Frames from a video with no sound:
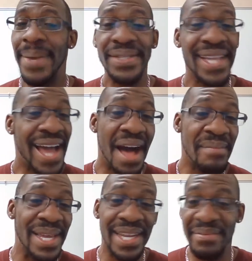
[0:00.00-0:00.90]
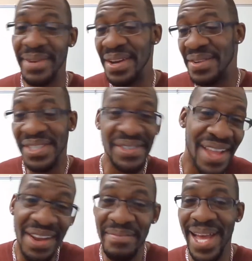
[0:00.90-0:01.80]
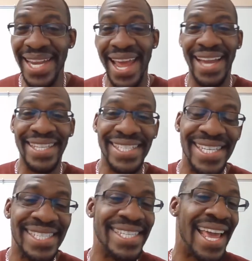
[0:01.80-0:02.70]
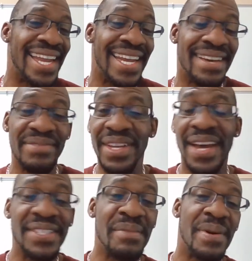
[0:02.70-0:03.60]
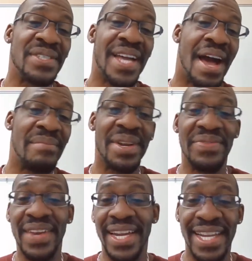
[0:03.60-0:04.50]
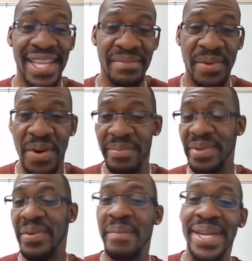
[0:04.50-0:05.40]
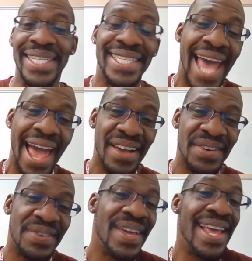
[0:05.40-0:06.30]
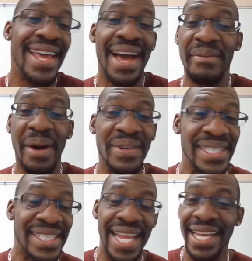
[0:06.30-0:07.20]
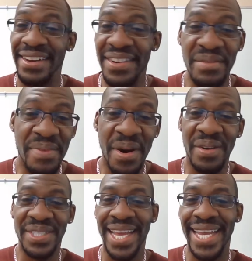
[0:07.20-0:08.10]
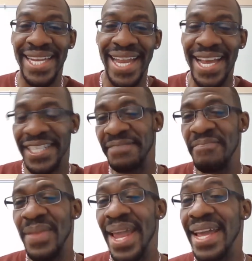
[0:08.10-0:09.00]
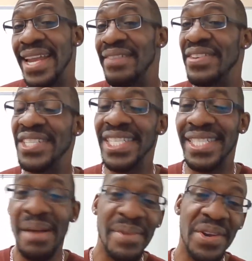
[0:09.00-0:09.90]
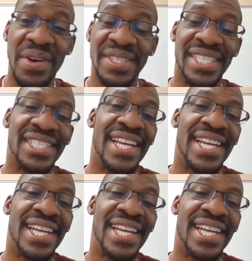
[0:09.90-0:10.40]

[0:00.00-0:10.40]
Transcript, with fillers: post a comment. Let me know what you thought of my analysis. And uh, you can also post a comment if you got another poem you want me to tackle. I'm always thinking of new poems to hit next. And if you just stumbled across this